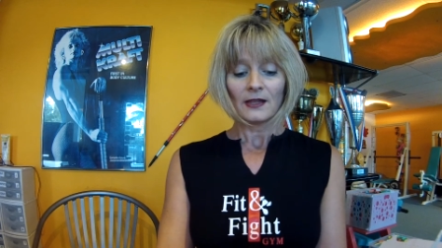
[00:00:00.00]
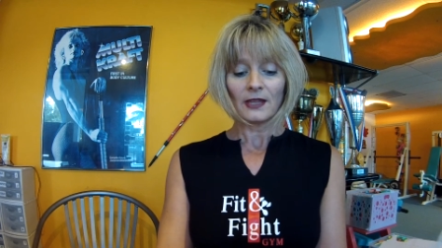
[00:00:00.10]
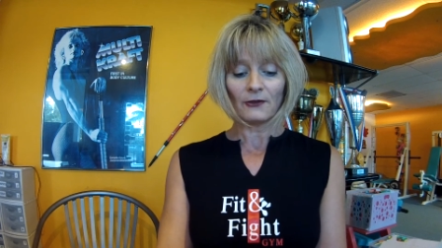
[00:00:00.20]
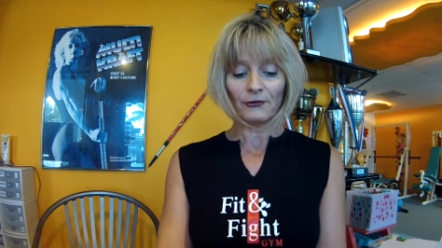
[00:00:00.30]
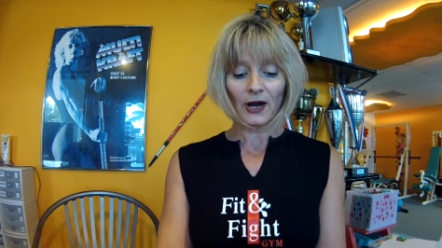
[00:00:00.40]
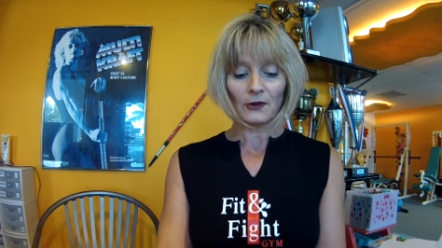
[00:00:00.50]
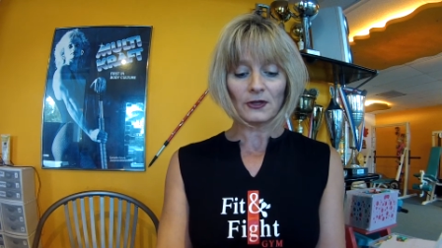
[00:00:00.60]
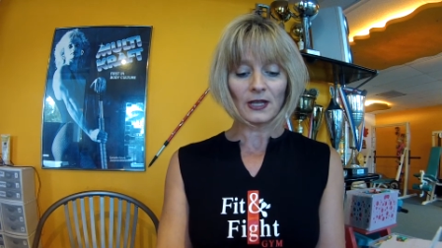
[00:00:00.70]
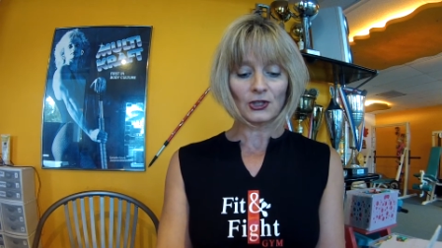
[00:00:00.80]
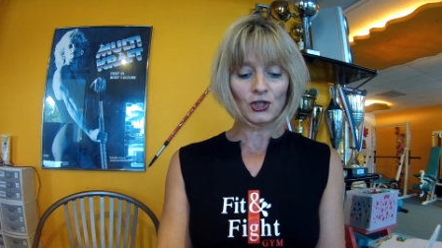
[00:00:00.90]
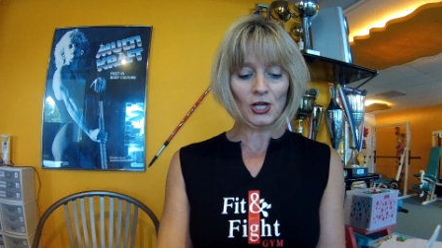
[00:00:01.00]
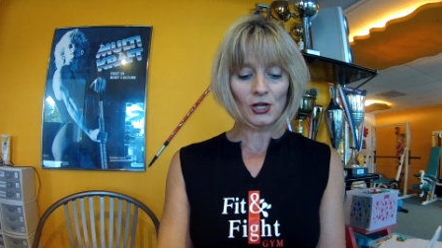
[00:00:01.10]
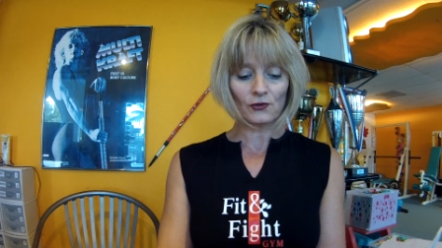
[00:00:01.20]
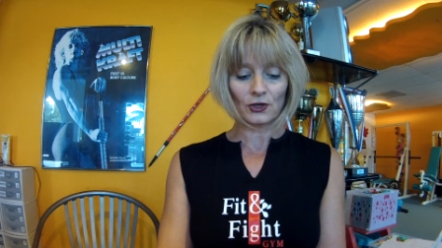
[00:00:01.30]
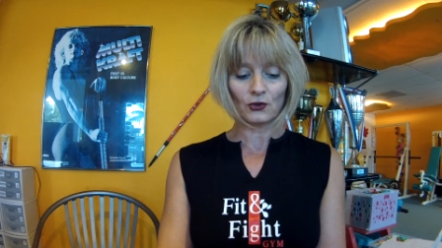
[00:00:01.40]
They found that
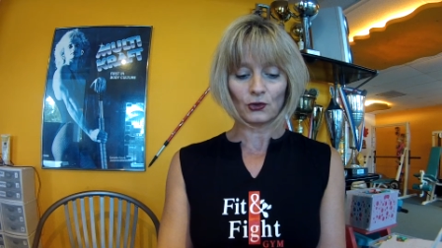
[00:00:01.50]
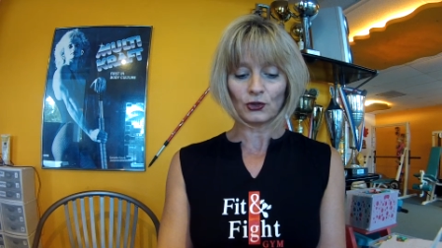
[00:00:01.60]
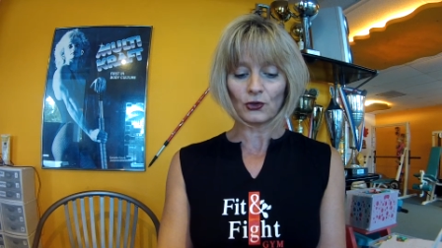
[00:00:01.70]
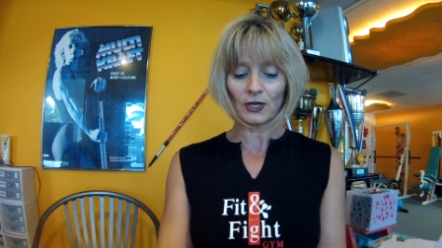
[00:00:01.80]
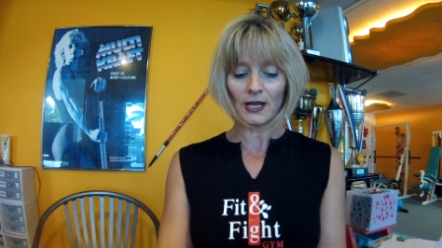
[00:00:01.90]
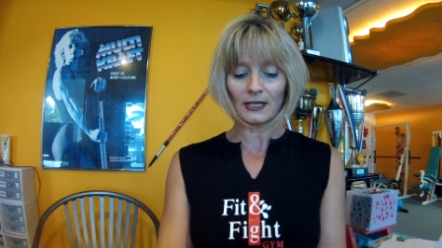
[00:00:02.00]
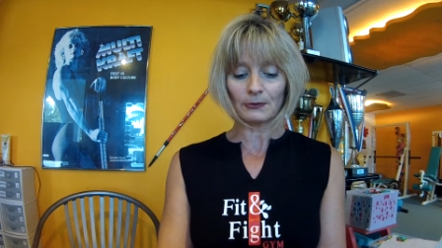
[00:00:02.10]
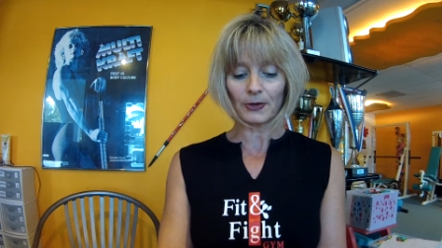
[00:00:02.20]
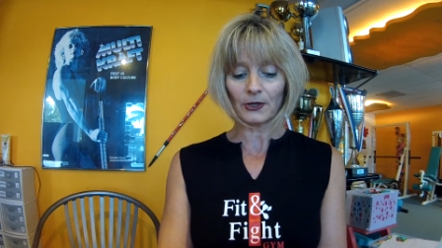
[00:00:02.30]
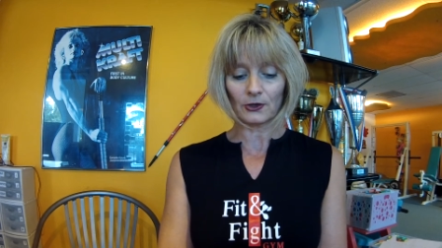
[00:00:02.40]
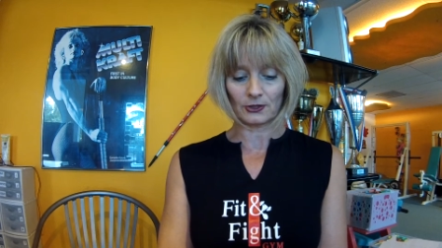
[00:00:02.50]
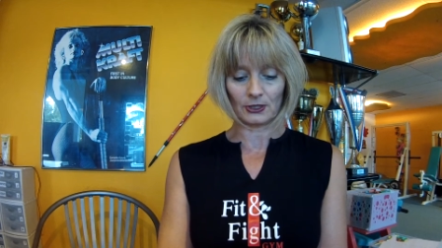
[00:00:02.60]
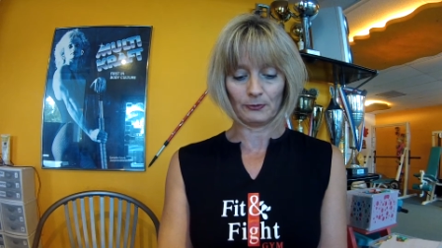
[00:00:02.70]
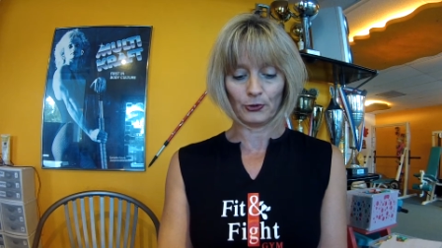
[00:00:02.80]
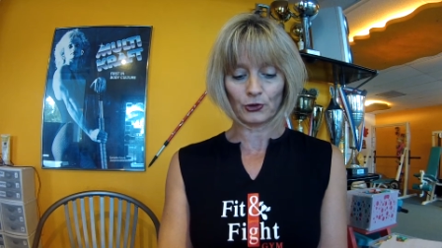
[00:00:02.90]
children who took an antibiotic
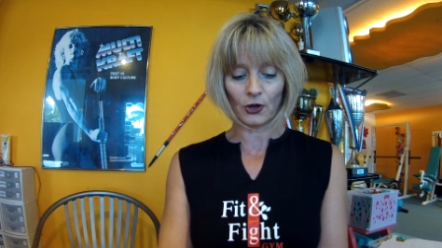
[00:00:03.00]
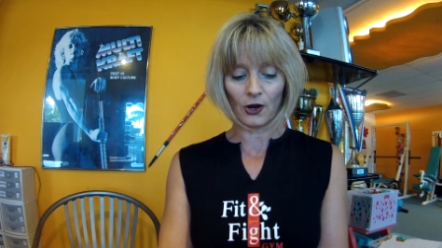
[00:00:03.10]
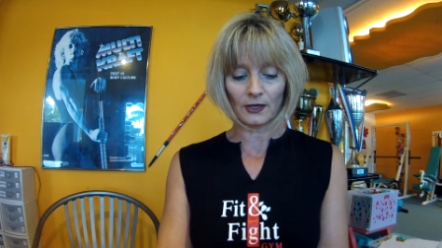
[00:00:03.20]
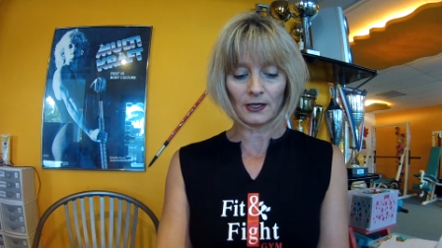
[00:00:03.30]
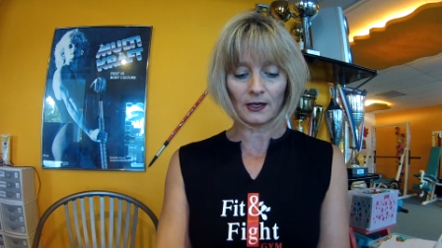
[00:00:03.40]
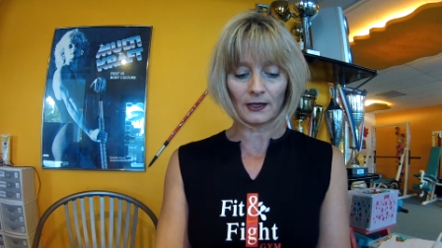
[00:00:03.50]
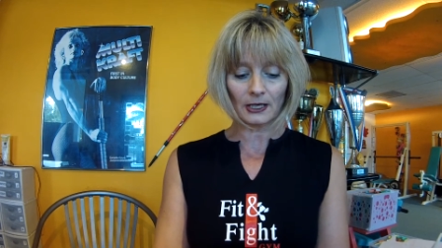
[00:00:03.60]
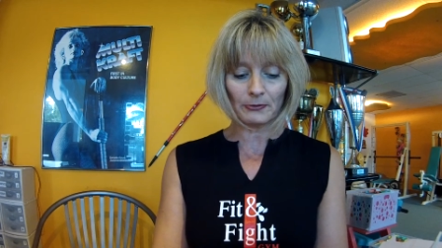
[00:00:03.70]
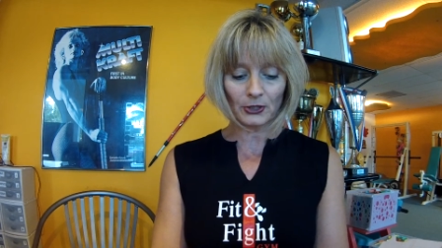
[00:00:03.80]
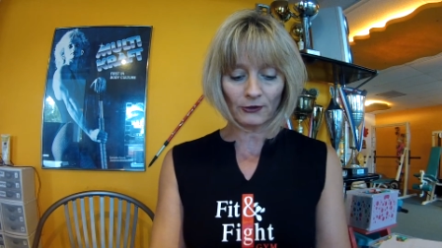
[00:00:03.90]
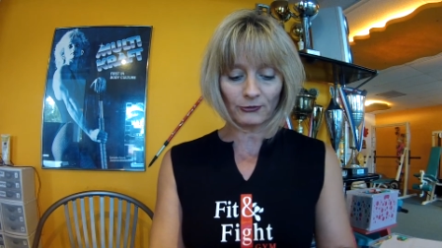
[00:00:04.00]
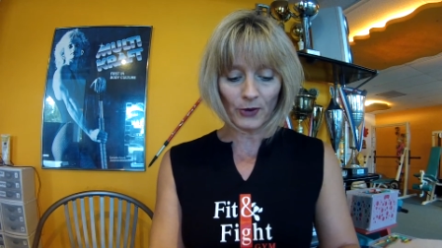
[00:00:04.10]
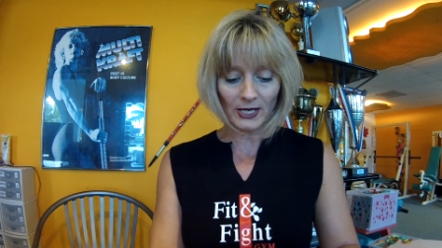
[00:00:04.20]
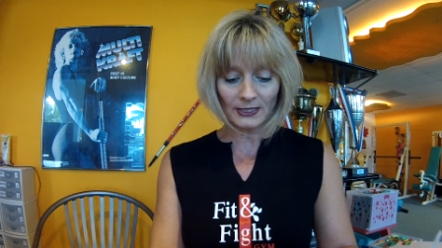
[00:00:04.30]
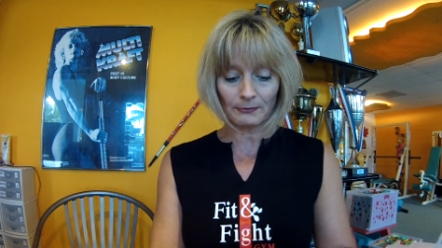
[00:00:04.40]
put on a little bit of
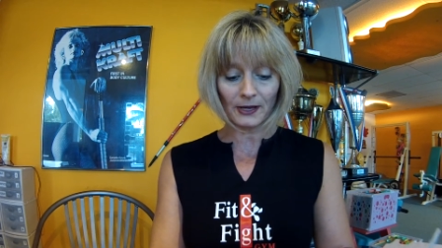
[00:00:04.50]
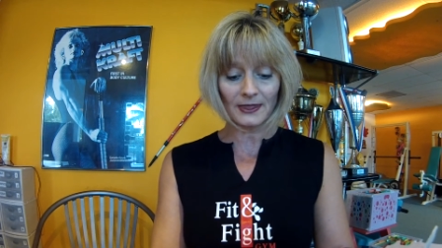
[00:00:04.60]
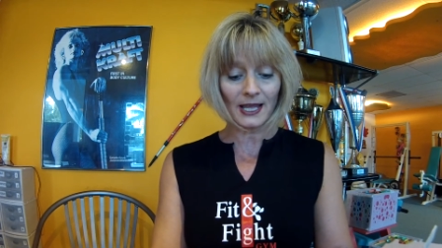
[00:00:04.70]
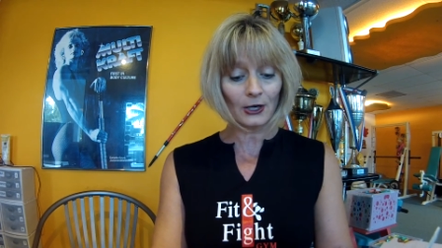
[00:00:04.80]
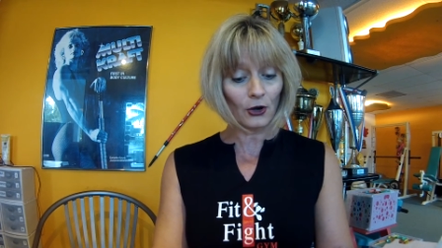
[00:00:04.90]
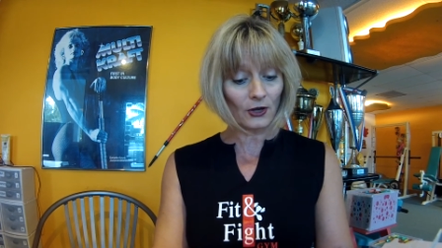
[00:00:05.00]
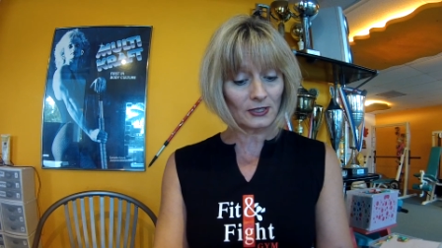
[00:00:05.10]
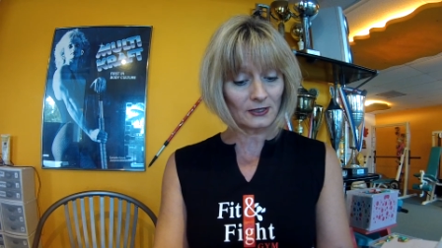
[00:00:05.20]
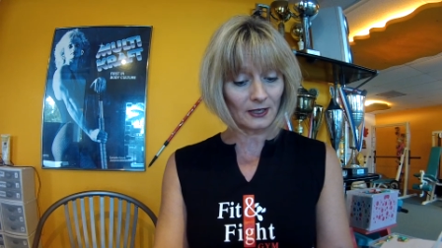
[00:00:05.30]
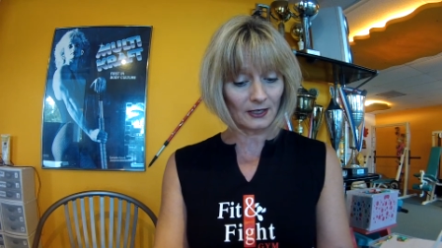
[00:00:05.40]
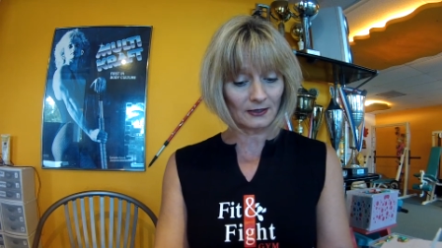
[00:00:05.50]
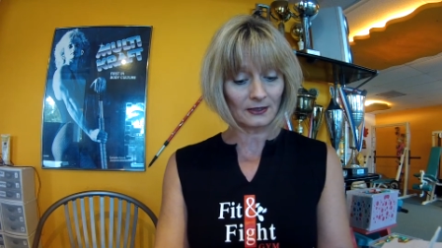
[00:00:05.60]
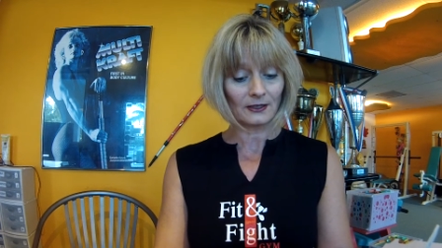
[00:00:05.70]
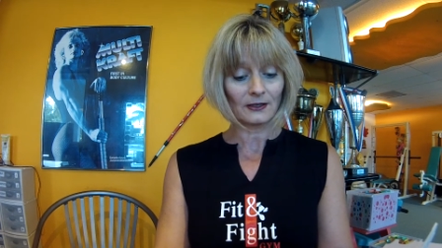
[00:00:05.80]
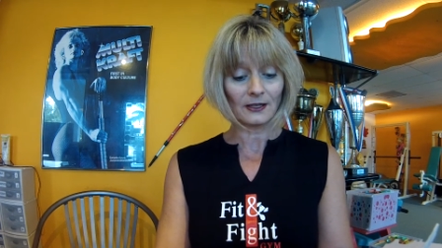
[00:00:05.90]
weight but then lost it
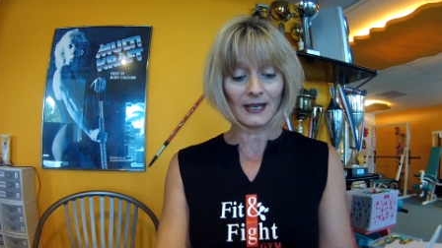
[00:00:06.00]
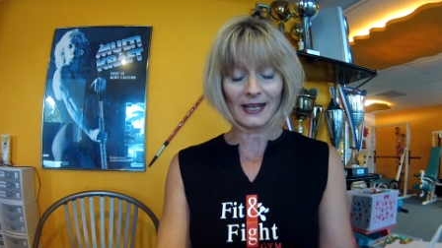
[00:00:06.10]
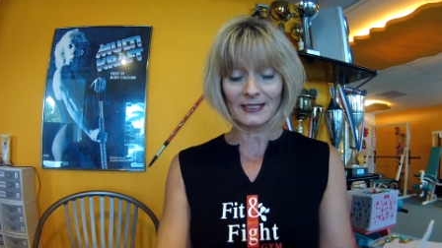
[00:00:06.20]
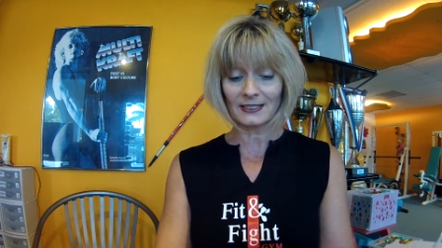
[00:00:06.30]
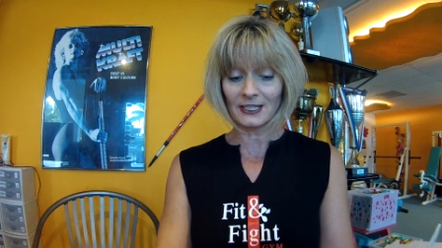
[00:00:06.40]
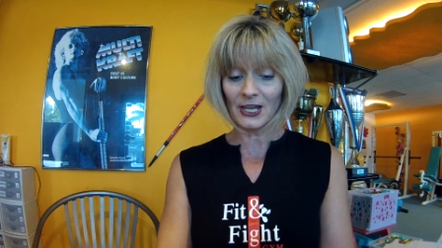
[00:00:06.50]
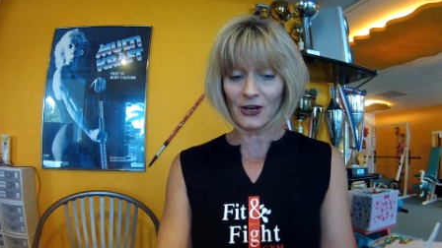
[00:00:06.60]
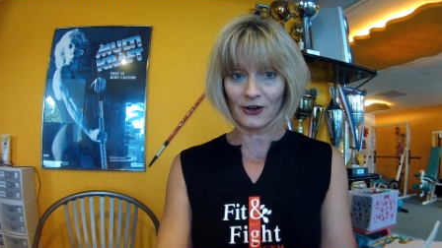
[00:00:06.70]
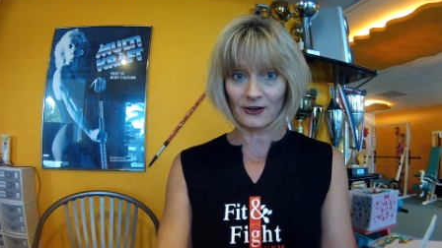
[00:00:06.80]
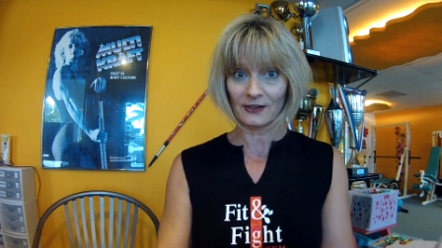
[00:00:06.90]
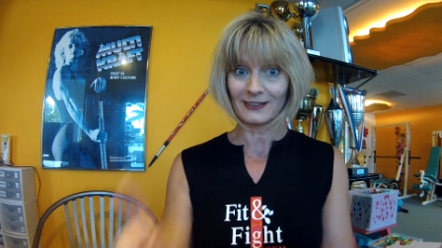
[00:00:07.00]
the next year,